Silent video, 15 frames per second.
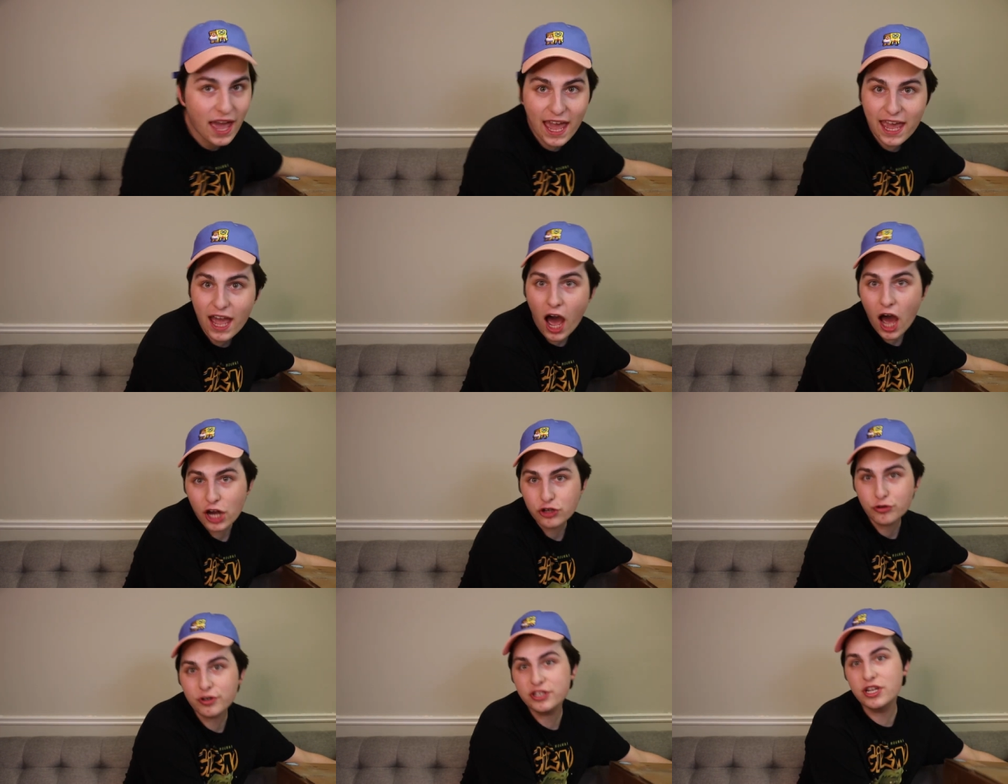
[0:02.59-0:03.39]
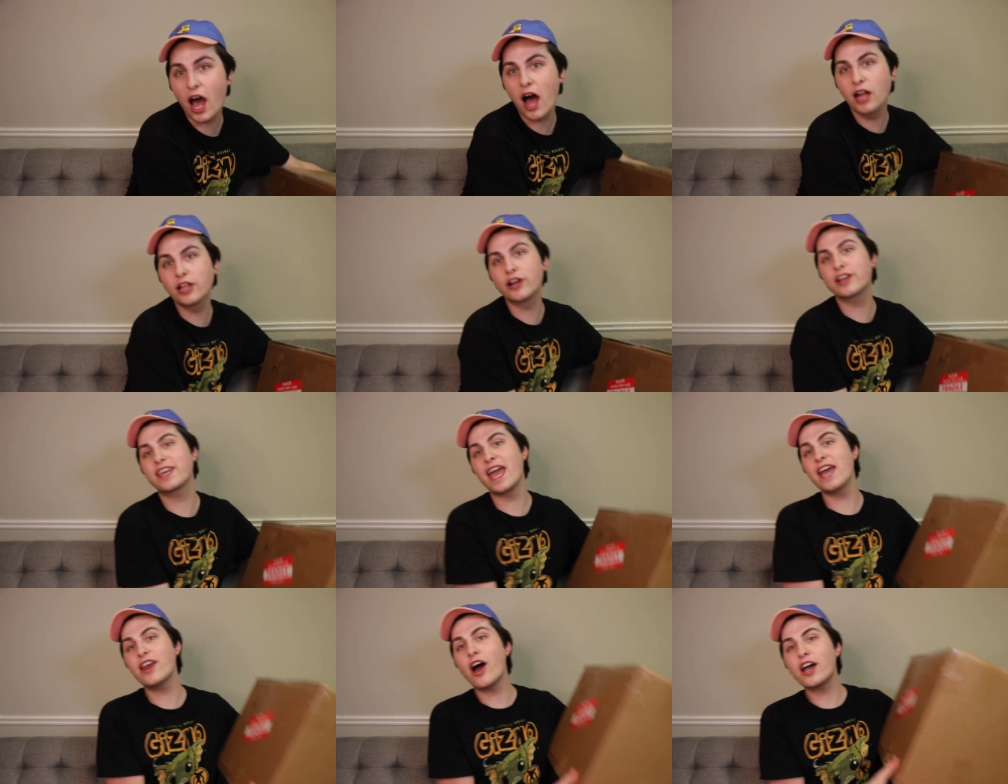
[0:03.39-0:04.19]
a $100
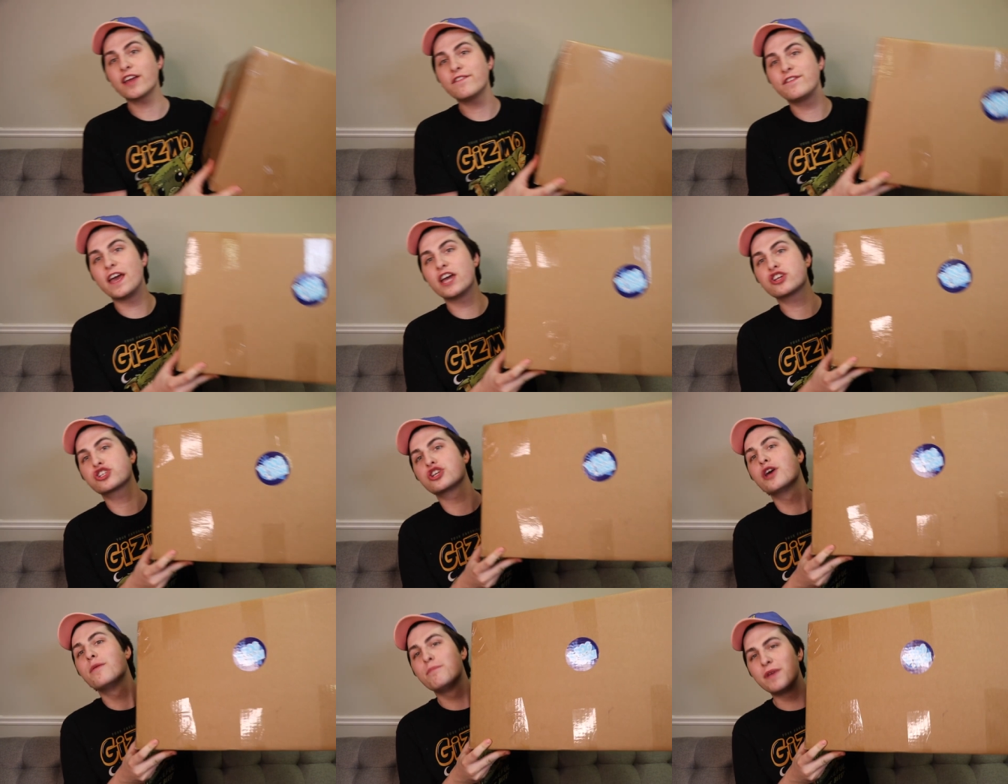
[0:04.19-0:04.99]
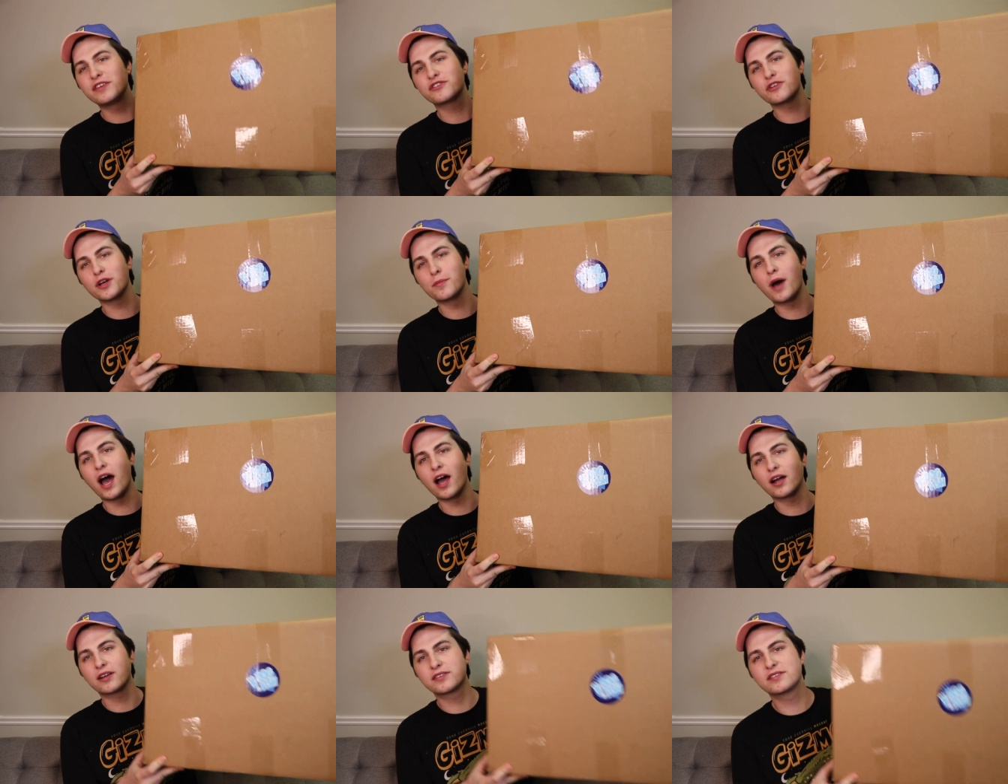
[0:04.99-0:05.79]
K-Dog and Fish mystery
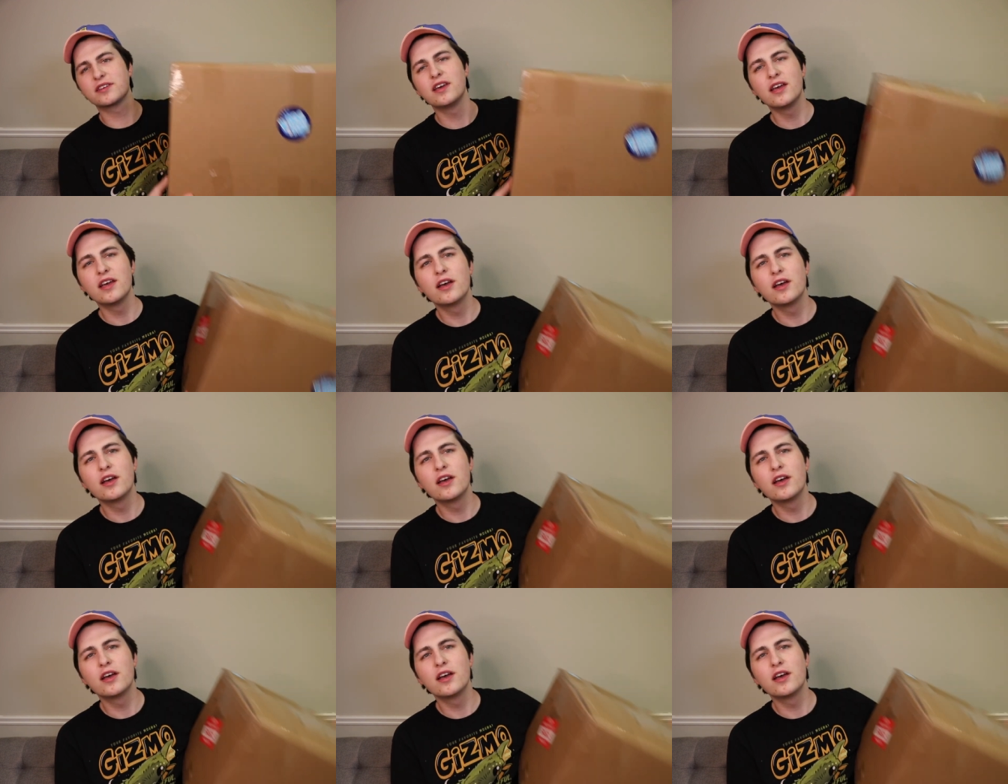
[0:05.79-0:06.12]
box.